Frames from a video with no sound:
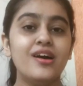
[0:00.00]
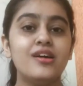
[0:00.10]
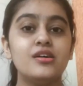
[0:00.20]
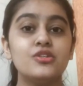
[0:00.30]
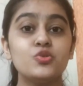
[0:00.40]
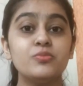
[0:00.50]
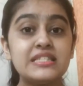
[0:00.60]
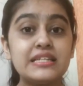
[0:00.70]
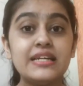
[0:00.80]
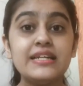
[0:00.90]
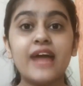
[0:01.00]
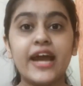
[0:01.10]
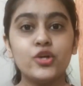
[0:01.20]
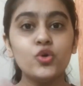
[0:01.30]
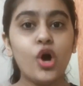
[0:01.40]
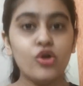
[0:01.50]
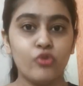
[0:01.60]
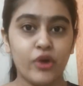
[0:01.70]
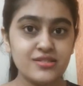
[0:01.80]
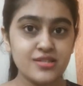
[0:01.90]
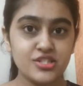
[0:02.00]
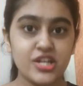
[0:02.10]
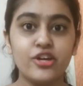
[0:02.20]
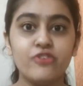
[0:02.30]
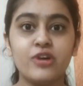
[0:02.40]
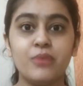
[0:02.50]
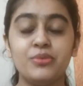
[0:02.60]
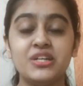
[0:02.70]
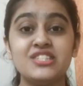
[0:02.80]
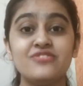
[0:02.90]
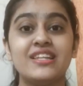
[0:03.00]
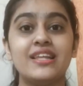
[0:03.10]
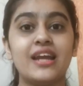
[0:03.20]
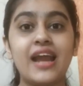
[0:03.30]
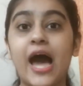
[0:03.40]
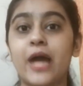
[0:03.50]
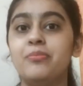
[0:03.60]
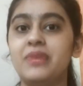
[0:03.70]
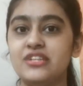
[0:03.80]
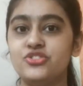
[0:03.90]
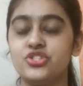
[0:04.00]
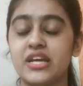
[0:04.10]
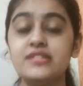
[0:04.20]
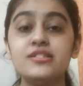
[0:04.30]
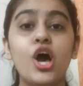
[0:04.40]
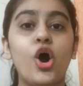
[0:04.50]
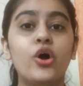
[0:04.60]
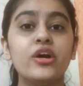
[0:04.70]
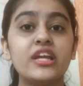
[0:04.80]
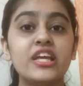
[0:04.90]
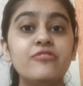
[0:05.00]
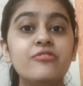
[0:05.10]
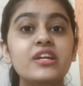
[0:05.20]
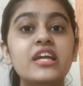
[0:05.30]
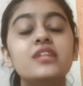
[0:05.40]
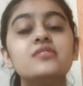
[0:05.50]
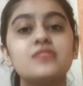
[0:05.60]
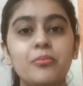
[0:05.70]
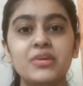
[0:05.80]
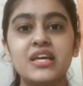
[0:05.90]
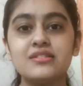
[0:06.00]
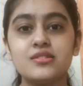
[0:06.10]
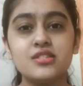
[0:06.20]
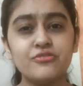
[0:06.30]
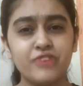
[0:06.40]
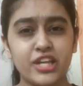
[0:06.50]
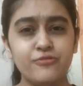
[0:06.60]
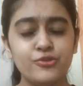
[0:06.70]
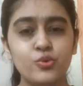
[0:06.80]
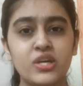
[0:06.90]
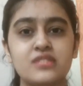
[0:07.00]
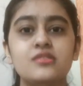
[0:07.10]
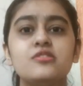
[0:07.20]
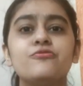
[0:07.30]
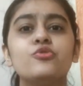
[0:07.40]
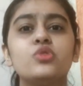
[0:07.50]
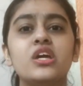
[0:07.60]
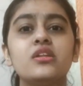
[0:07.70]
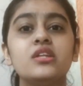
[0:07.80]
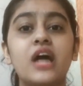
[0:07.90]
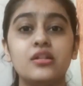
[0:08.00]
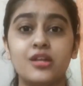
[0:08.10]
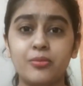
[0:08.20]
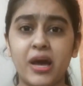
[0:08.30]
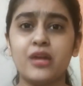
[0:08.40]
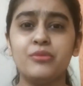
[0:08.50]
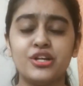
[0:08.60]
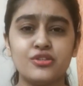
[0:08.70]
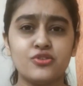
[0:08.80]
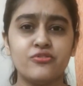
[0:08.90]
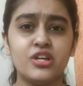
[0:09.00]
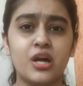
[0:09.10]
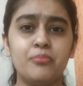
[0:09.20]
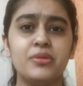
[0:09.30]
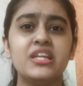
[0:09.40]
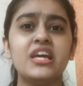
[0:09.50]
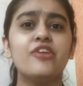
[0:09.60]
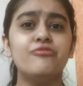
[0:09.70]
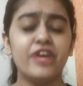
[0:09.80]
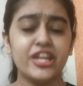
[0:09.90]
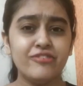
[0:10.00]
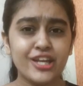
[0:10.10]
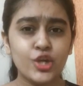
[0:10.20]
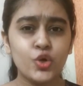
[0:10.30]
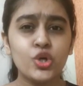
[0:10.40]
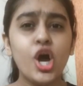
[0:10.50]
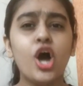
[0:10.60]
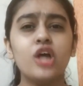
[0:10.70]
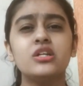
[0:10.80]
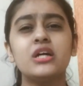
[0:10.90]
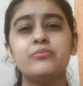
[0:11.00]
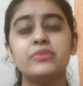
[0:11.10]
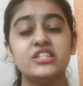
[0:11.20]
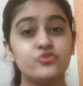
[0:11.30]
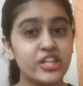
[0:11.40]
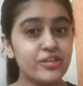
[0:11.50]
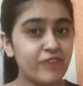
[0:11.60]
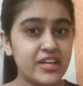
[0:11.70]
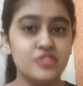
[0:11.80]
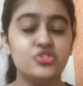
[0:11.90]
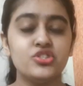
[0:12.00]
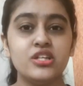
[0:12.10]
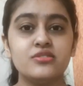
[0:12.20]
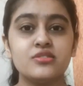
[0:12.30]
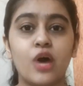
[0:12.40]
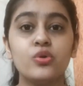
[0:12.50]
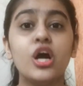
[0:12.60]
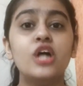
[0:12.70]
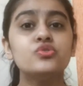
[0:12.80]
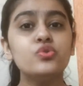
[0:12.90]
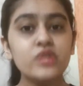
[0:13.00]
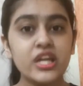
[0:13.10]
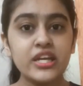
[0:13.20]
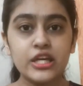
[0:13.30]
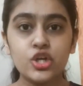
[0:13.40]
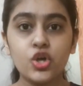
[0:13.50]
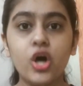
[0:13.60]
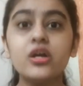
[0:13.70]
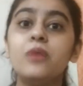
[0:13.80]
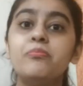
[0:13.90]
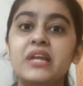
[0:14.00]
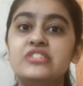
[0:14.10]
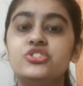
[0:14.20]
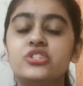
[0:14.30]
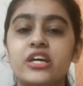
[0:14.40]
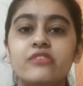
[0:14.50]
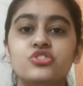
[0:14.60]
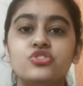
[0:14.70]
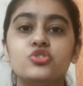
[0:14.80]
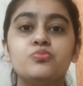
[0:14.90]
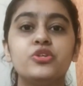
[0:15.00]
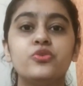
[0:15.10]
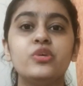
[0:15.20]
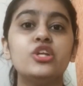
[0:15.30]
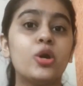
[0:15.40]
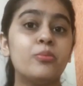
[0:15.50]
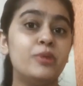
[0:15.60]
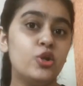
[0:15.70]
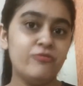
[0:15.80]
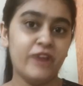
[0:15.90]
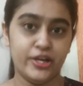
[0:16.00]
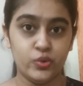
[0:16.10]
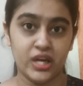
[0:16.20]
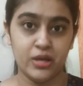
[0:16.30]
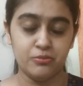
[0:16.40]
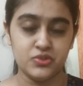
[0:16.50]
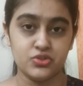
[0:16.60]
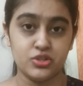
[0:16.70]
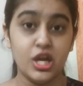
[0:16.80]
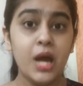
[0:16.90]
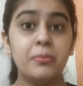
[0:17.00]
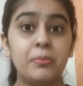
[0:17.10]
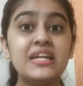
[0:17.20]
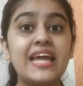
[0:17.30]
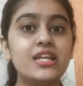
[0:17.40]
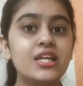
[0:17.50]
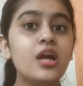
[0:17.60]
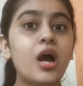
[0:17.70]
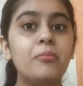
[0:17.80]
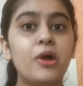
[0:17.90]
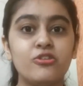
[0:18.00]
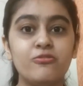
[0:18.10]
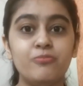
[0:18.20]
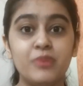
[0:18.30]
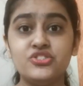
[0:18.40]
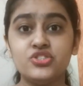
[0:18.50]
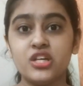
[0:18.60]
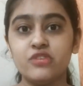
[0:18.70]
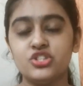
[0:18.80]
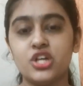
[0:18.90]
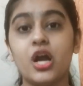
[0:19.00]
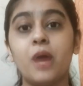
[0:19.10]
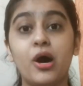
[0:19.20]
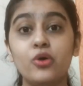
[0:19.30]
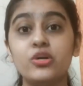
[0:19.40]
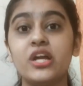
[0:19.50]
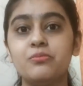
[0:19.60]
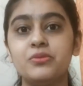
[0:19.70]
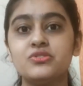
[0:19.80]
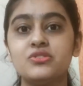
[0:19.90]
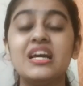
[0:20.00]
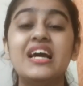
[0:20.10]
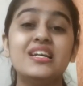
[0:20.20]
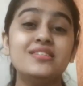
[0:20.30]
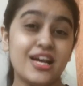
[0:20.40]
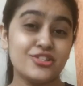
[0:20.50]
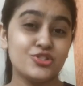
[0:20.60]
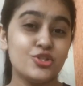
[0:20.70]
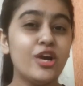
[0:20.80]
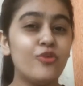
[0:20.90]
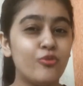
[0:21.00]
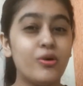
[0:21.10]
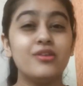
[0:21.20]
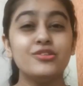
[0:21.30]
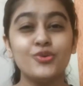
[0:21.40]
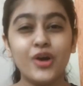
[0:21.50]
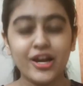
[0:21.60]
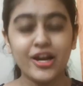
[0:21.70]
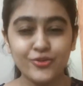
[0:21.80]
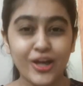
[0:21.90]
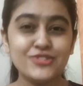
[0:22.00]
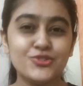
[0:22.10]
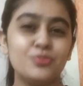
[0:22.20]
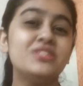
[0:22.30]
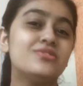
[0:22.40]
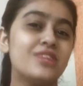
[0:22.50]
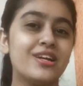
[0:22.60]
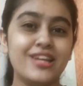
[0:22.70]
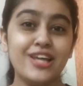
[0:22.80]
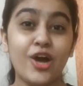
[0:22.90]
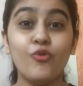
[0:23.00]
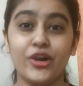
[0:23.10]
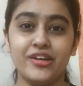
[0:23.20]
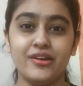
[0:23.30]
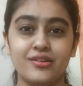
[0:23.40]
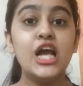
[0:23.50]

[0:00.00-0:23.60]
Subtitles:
So basically try to avoid such kind of companies where there are high pledge shares, or even in some cases, in very few cases, if you think the other parameters of the company are very, very good, or the company is very financially sound, so you can ignore a pledge share which is between or below 5 to 10%. But any amount of pledge share which are above 10% is actually advised to be strictly avoided.